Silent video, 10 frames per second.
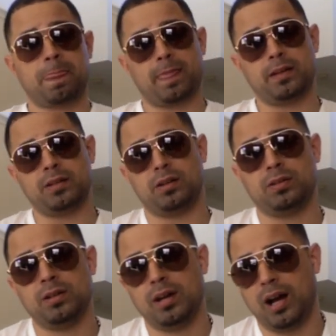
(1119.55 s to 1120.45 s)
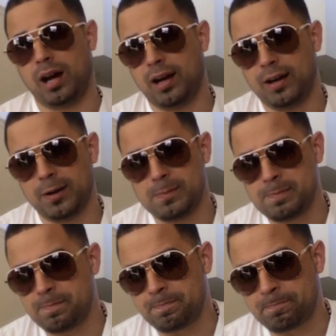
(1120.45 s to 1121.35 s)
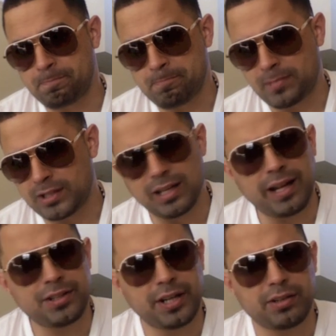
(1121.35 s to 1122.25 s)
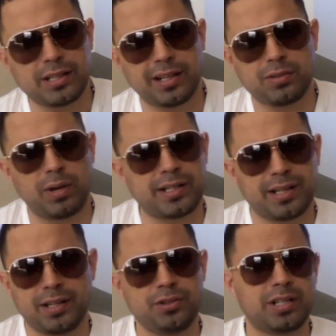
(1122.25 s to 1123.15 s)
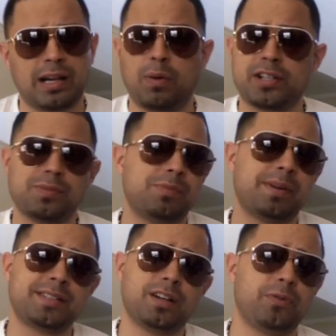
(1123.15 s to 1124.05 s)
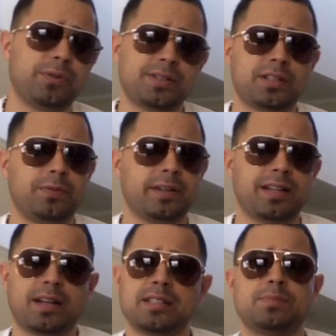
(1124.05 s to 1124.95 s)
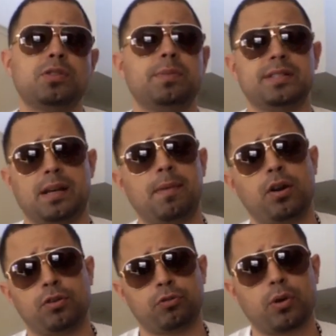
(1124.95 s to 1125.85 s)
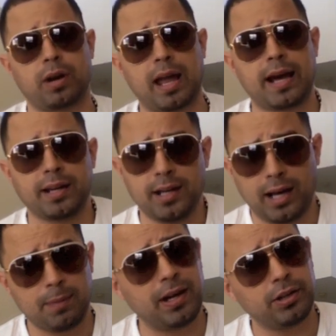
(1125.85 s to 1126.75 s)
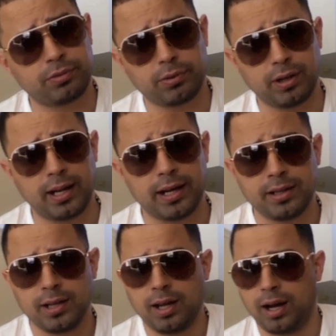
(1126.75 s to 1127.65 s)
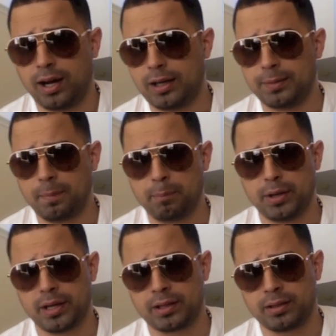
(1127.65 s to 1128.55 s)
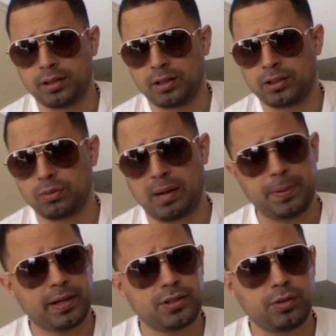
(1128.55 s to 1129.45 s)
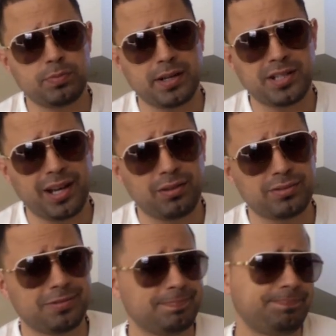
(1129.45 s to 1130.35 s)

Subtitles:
you know. There's a lot of channels I like to watch. Usually I watch them on my cell phone and stuff like that because I'm too busy. I'm out on the road a lot. But do I pick and choose my channels?